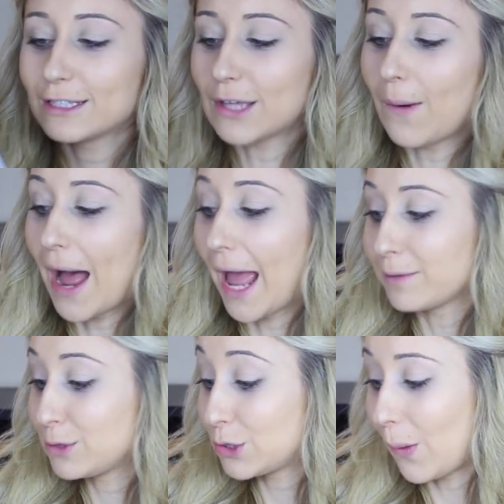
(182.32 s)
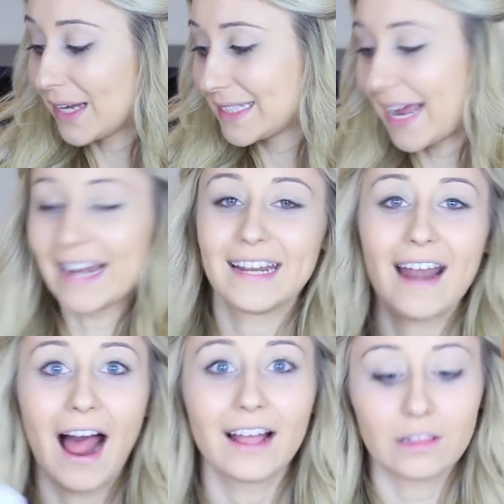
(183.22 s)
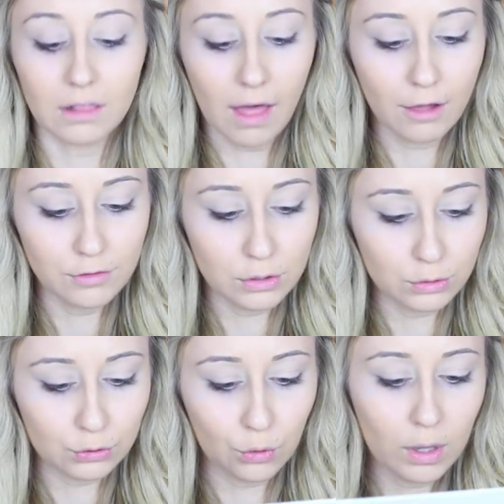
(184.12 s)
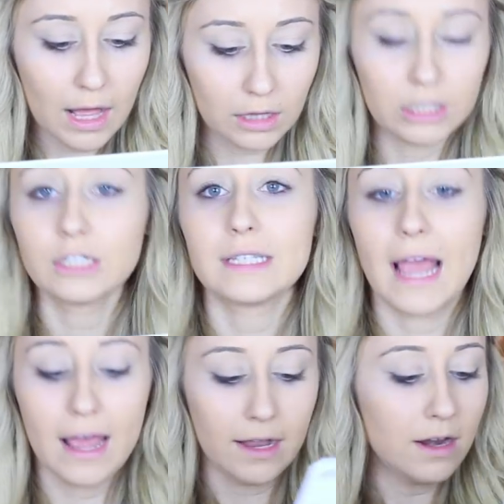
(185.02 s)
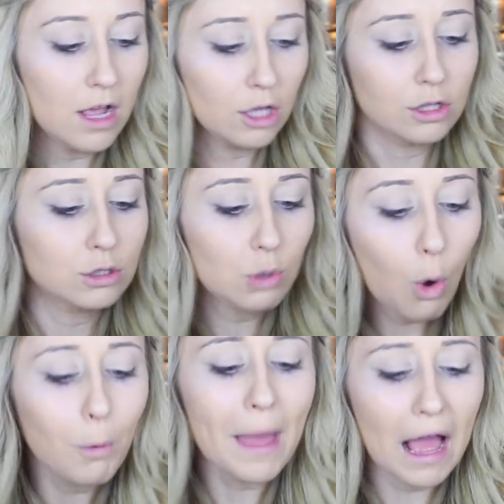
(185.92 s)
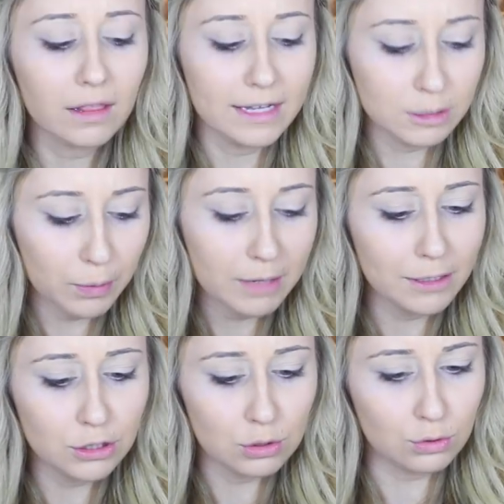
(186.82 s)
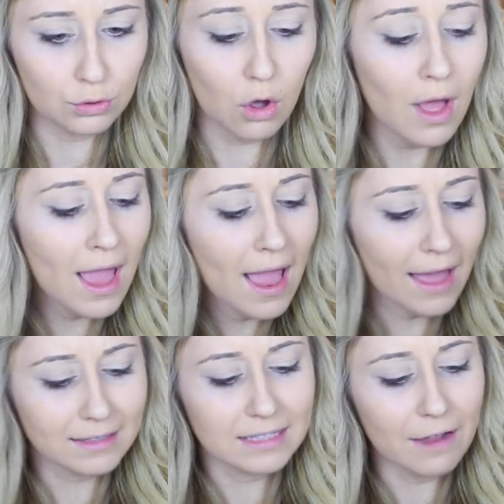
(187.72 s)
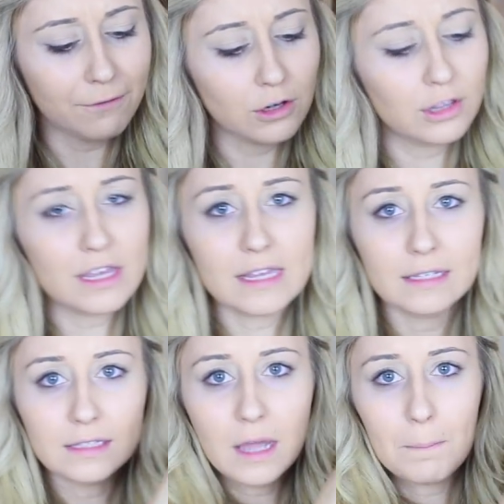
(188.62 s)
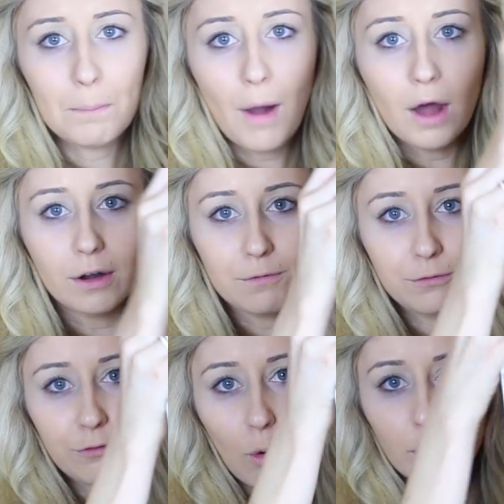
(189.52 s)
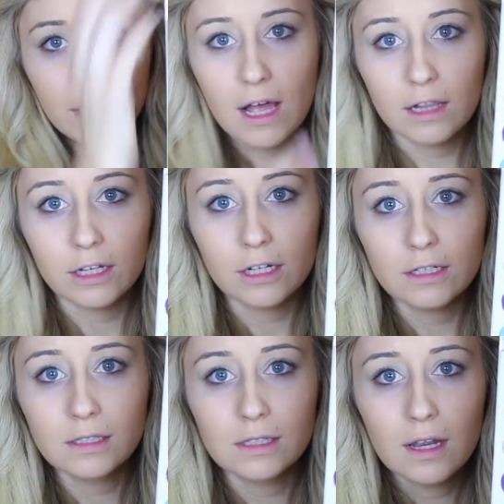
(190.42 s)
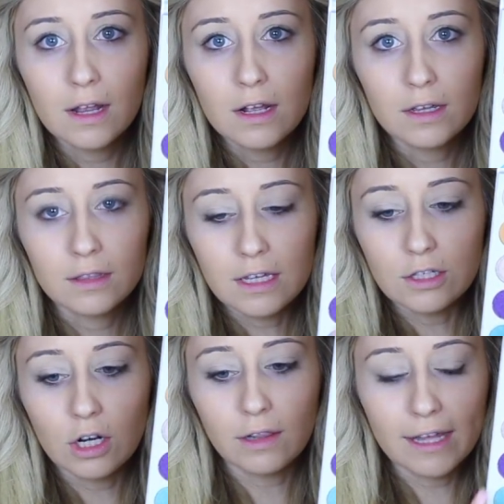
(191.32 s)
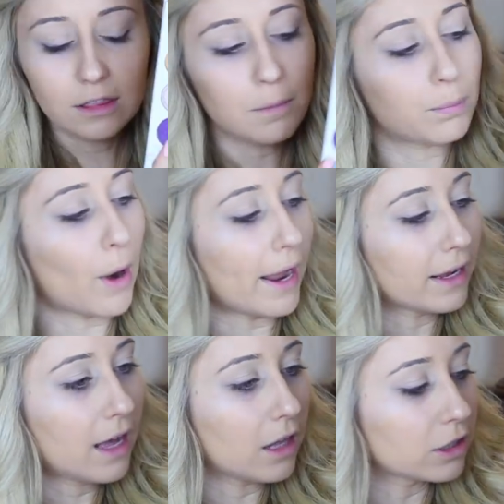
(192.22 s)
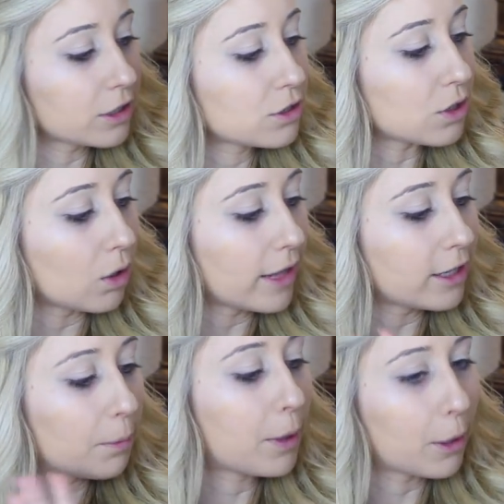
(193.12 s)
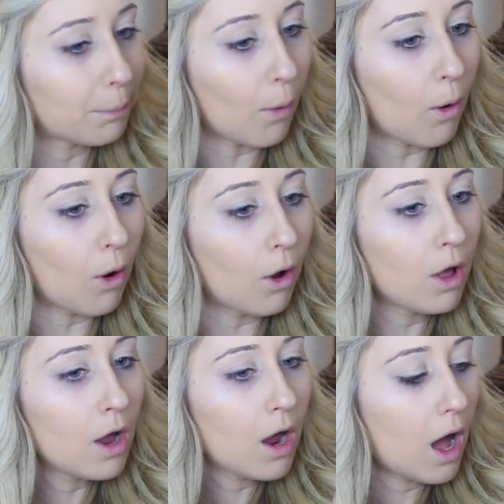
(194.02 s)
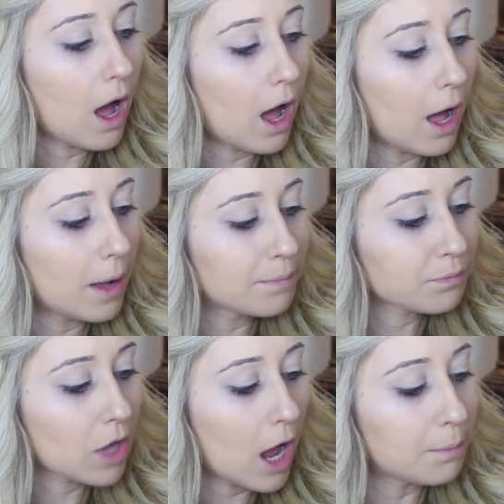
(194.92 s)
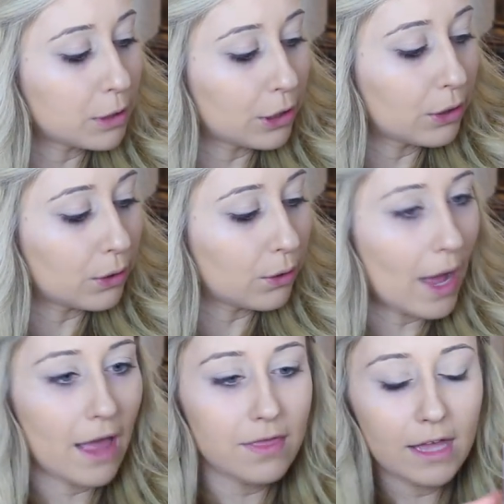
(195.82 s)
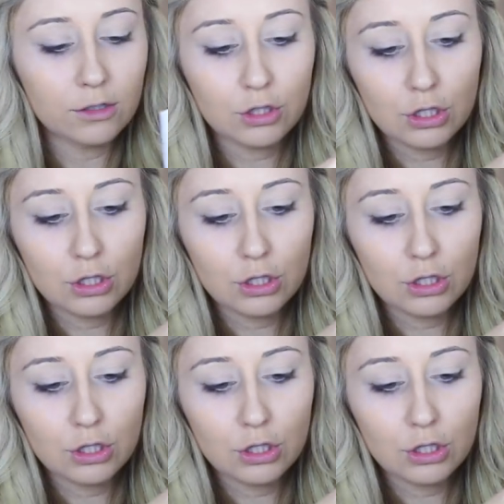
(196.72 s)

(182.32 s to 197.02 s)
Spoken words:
So I'm so excited. I love neutral colors, and this whole palette is pretty much neutral except for these bottom 4 colors. These are like the bright colors, so like a purple, a blue, and then